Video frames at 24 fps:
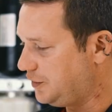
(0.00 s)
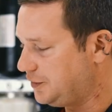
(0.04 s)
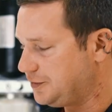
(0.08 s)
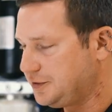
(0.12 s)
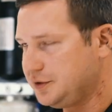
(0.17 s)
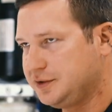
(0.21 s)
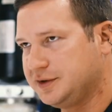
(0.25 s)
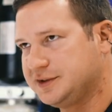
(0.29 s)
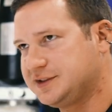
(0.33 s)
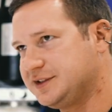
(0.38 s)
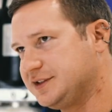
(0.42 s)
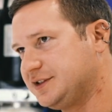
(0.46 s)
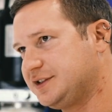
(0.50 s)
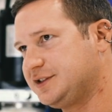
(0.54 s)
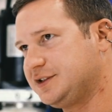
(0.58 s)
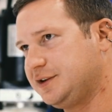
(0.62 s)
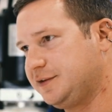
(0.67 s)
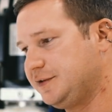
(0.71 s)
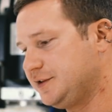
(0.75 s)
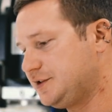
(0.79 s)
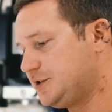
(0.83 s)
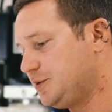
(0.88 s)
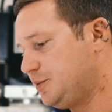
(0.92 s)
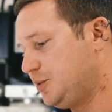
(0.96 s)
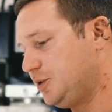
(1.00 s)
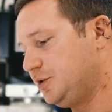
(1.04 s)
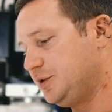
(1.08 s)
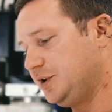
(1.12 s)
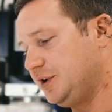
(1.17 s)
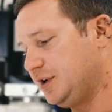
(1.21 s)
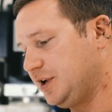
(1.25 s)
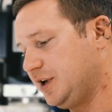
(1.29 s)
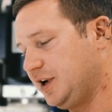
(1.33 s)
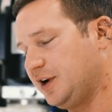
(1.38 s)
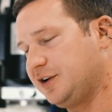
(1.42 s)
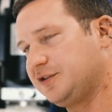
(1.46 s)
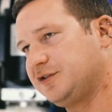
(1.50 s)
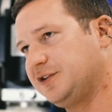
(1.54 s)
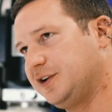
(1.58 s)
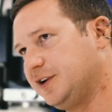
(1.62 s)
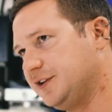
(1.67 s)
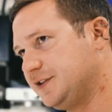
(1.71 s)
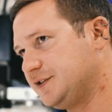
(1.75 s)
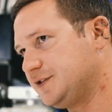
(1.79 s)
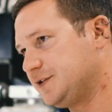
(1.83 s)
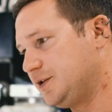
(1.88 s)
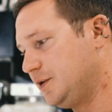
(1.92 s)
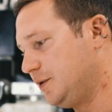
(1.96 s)
filter. This is serviceable. You can
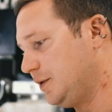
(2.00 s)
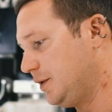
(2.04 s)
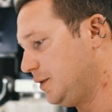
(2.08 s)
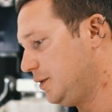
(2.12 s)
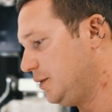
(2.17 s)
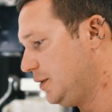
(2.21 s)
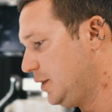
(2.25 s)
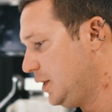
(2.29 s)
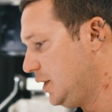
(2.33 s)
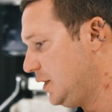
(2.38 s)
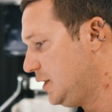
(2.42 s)
actually unscrew it,